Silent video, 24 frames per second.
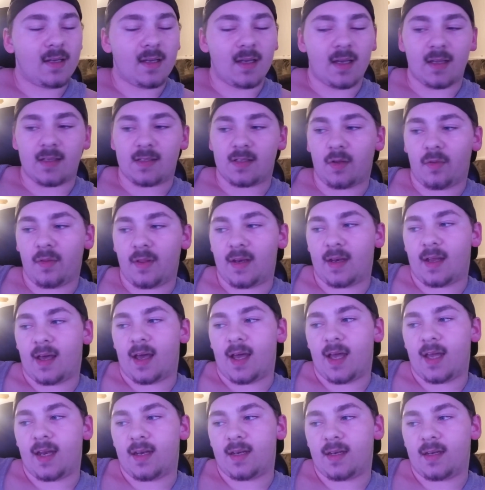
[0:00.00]
It's only
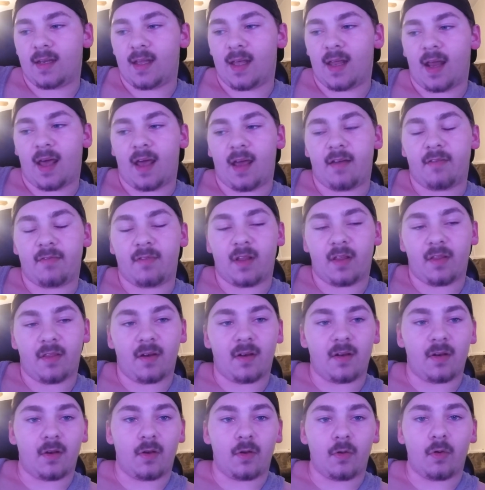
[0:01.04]
9, and I have nothing
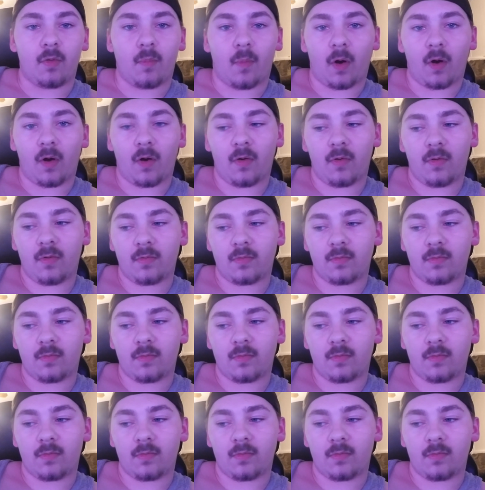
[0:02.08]
to do tomorrow.